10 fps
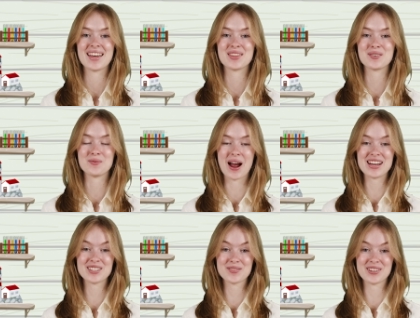The
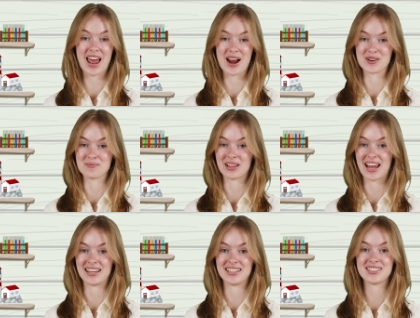weight of an
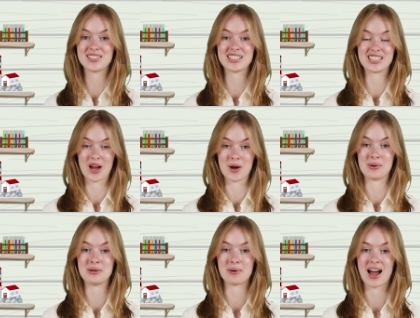aeroplane is
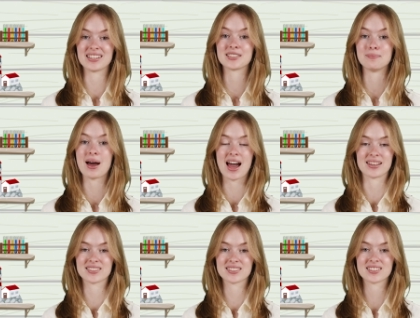determined by its
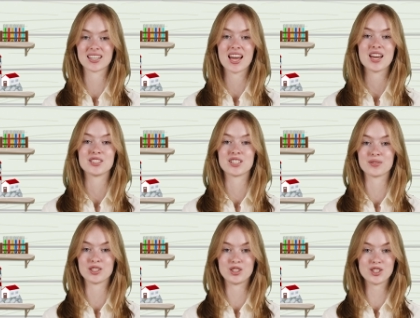mass. To
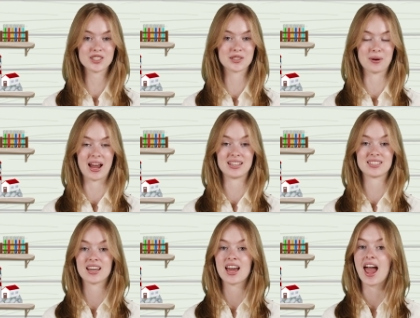reduce weight,
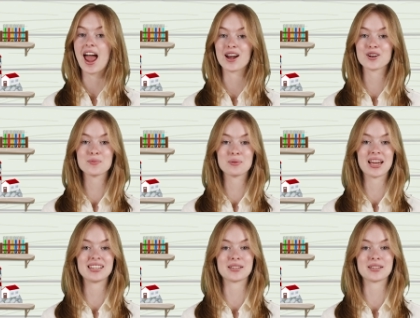aeroplanes